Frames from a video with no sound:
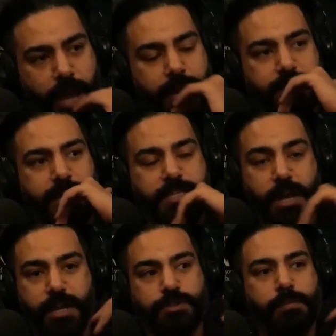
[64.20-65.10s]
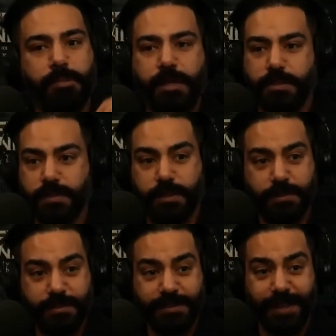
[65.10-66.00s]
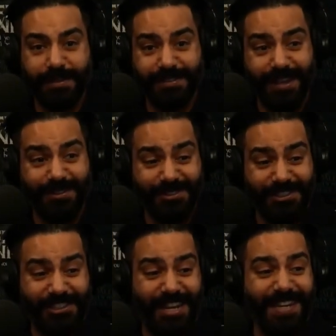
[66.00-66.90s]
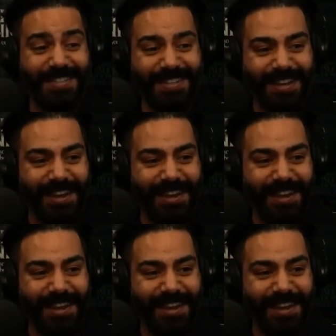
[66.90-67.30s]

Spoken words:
And they said iZombie, and I was like, sounds shit.